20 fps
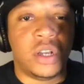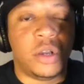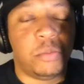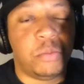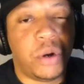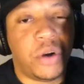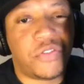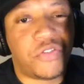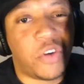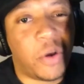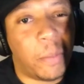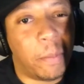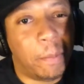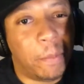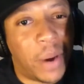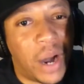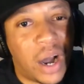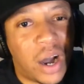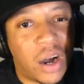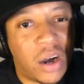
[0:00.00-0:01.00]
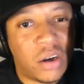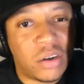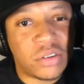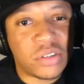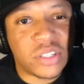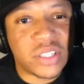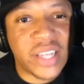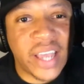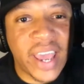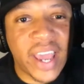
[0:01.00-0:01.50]
But from
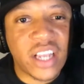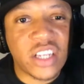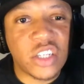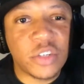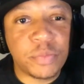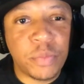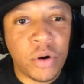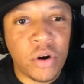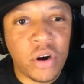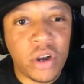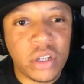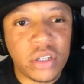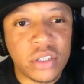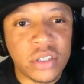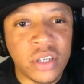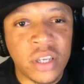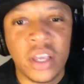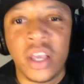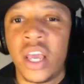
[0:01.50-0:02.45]
Ballsack Sports,